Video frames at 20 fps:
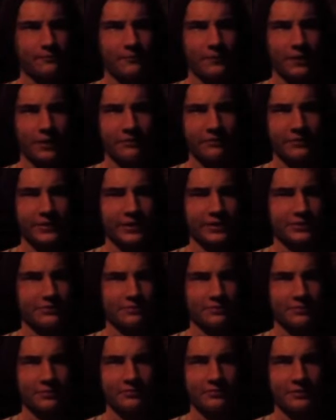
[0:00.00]
5k's
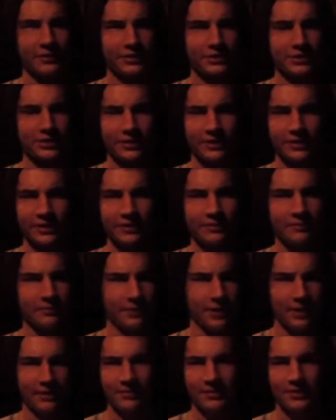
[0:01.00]
from the finish, I think,
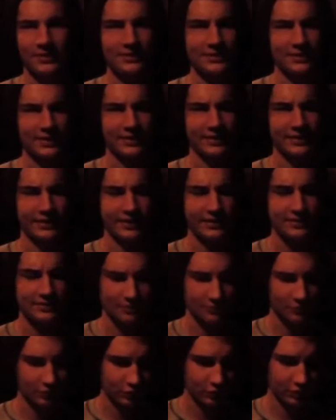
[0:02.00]
maybe 10k's,
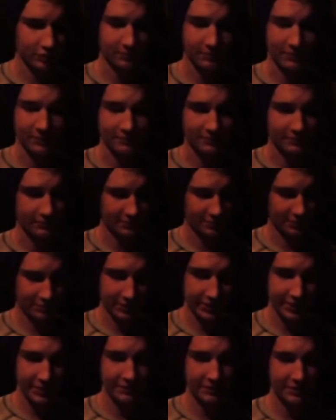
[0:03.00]
I'm not sure, but
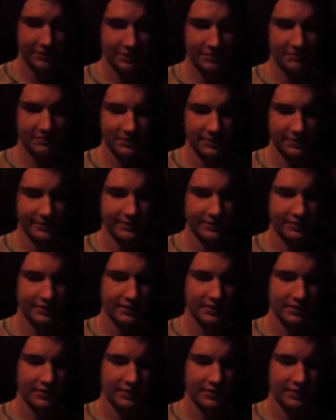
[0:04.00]
really, really big.